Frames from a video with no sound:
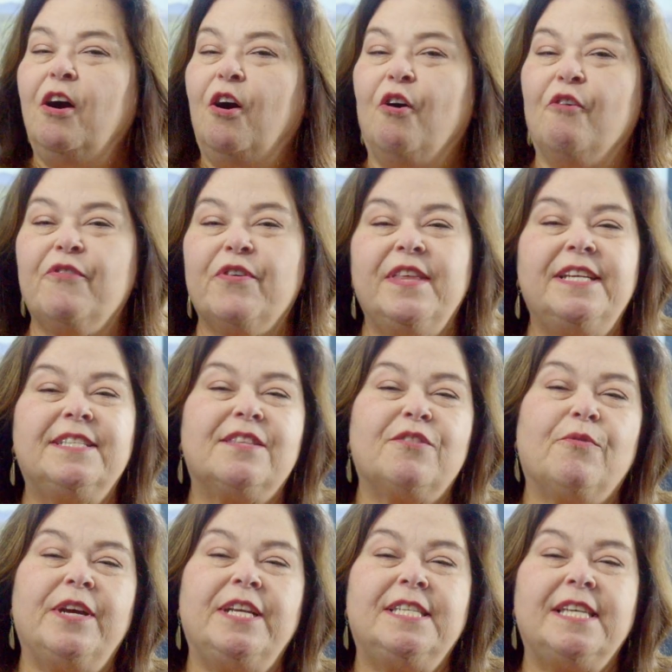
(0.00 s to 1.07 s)
Over these
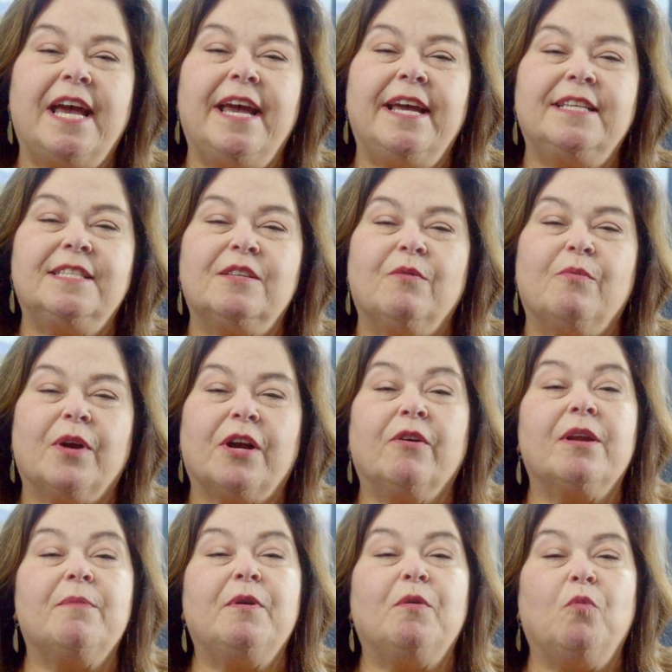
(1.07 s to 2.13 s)
3 days, we're
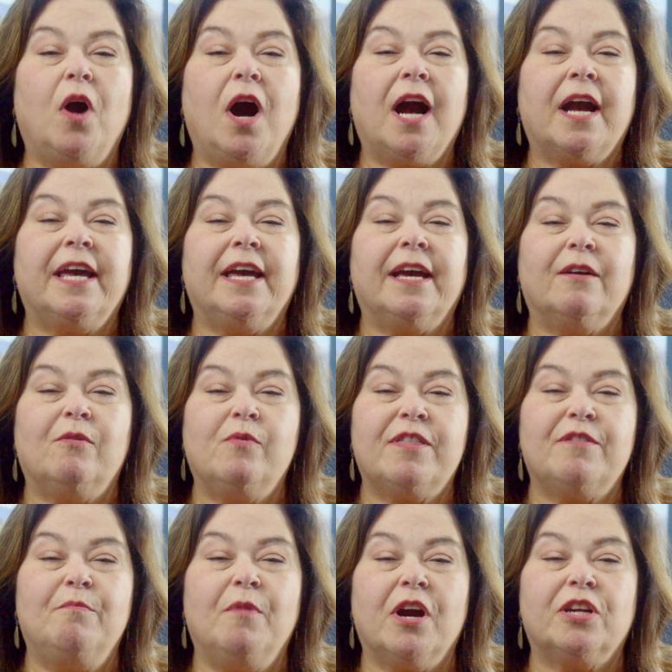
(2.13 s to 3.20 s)
going to be walking
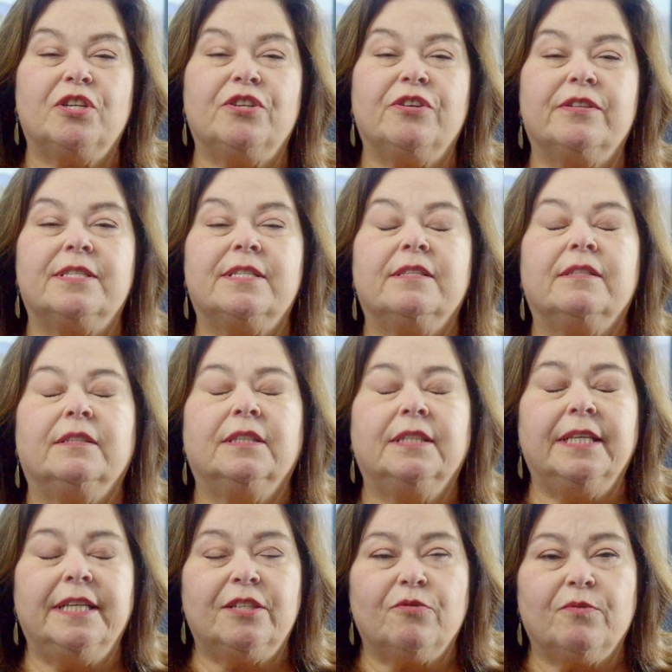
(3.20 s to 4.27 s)
with marchers
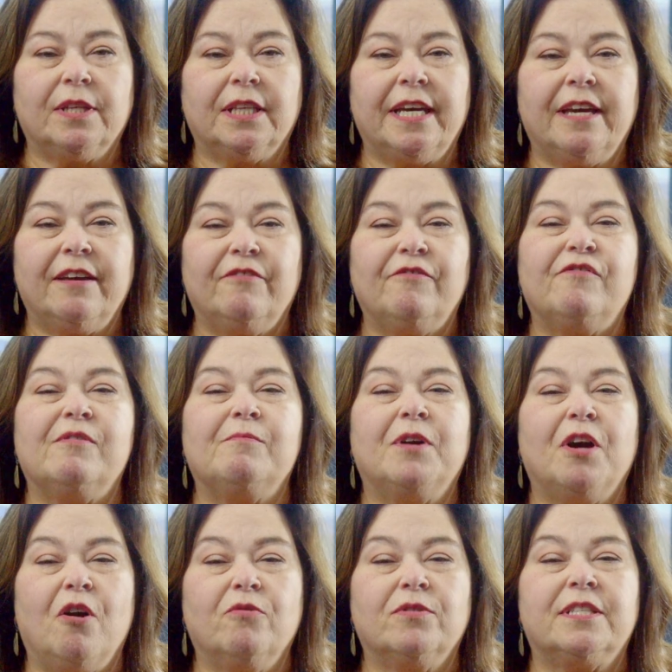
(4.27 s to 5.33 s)
literally from
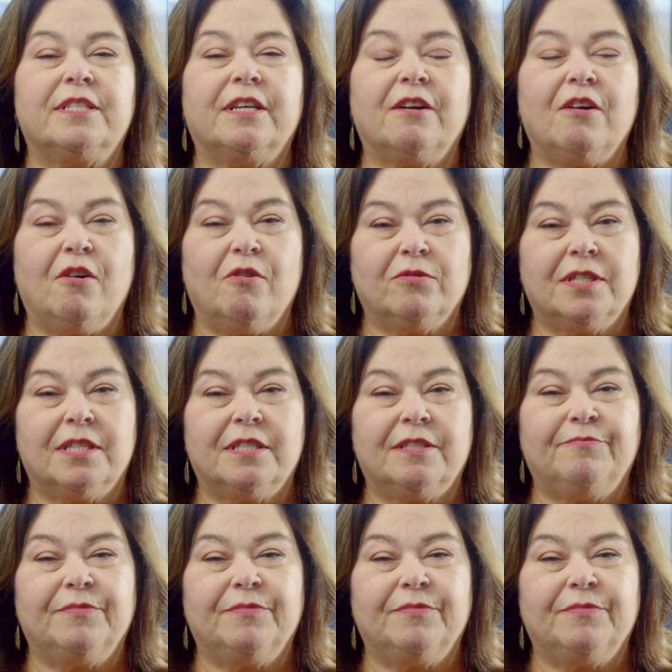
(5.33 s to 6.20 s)
coast to coast.